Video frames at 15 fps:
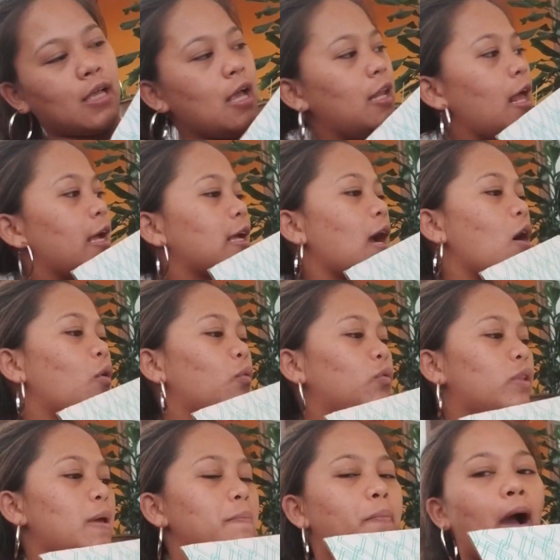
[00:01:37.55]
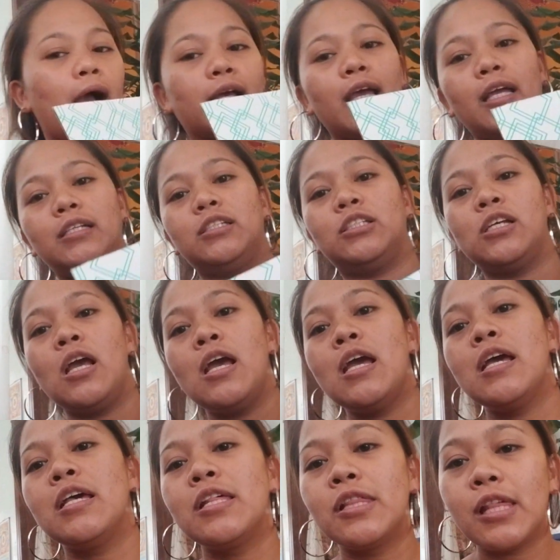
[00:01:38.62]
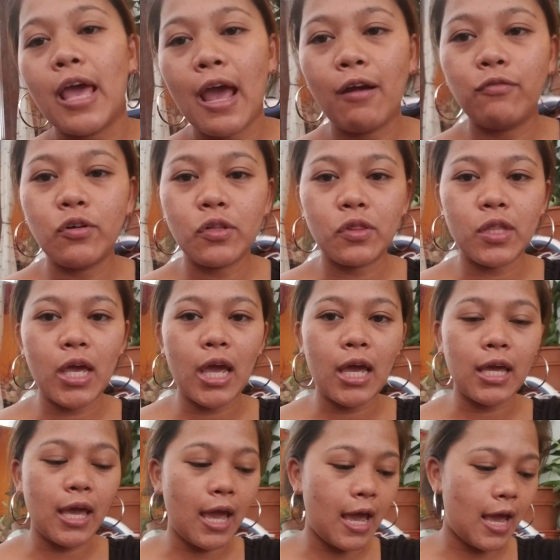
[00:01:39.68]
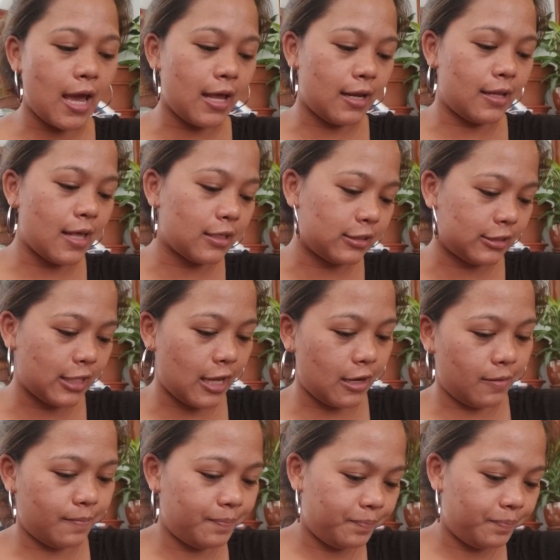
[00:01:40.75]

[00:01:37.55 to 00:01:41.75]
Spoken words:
I like how they package everything, and that's it.